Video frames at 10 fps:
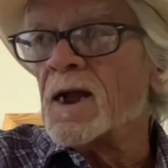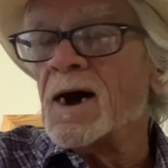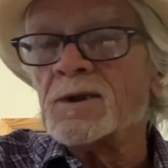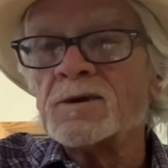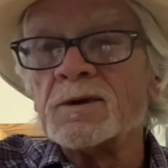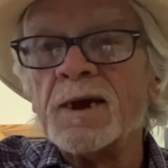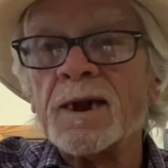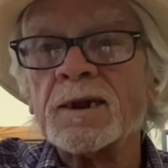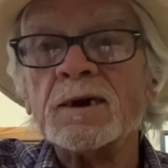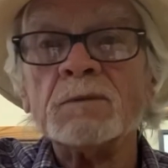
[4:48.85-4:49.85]
got so
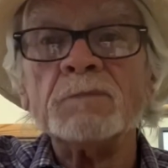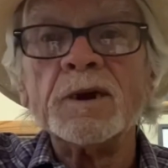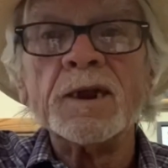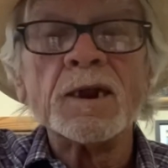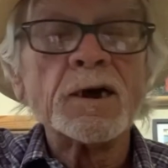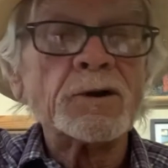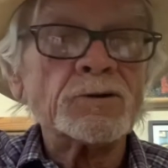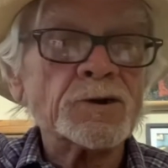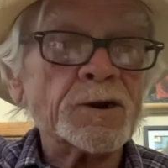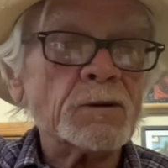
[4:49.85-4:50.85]
dadgum many
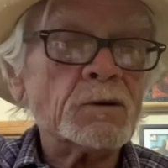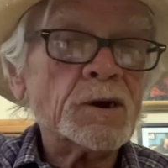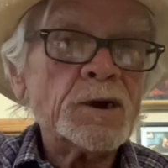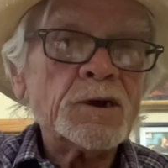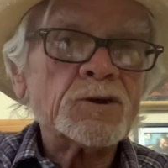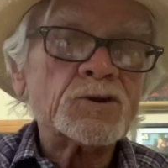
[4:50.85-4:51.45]
letters in them.